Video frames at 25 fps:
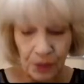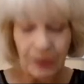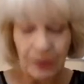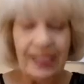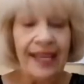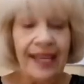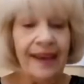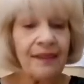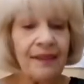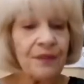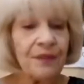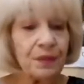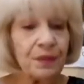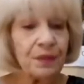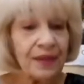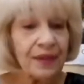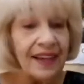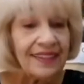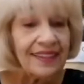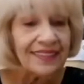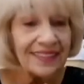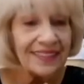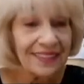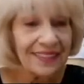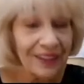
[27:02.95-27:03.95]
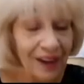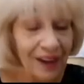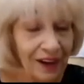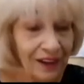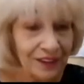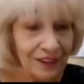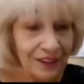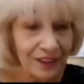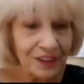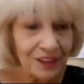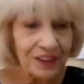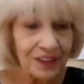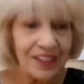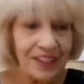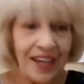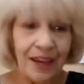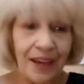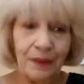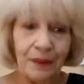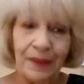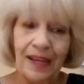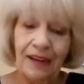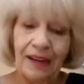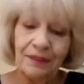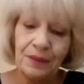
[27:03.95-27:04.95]
we have the right to congregate.
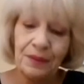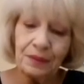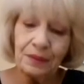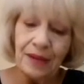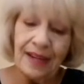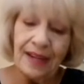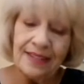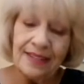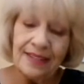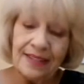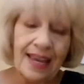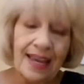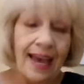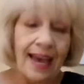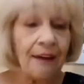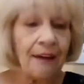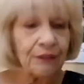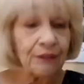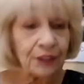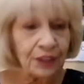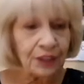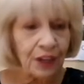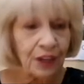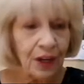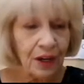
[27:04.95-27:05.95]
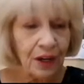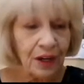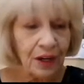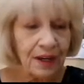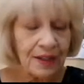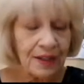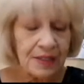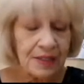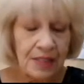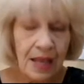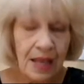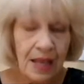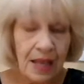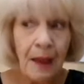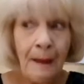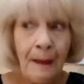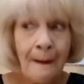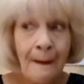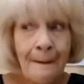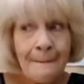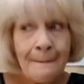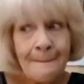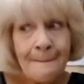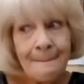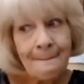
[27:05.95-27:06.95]
We have the right to have a cause.
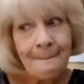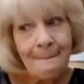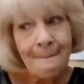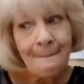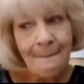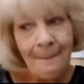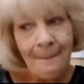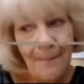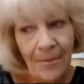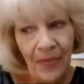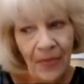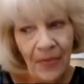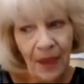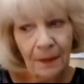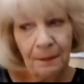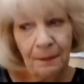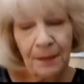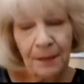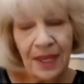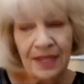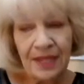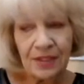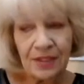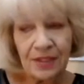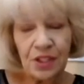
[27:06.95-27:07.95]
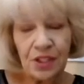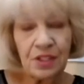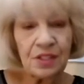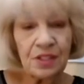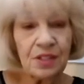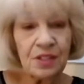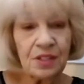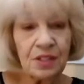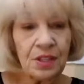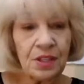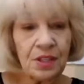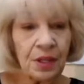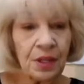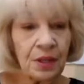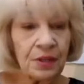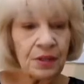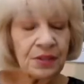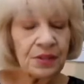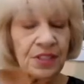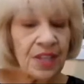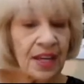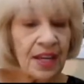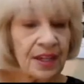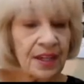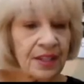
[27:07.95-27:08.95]
But to,
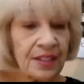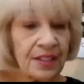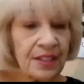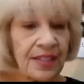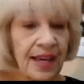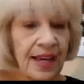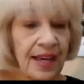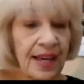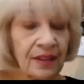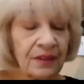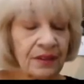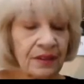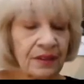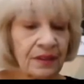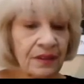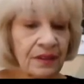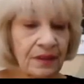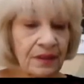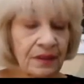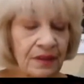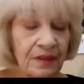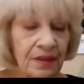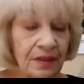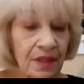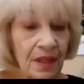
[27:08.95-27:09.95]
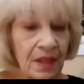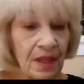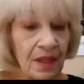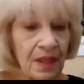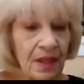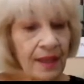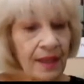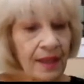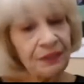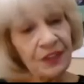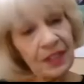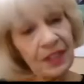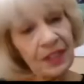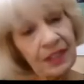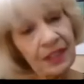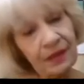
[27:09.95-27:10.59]
tear down, if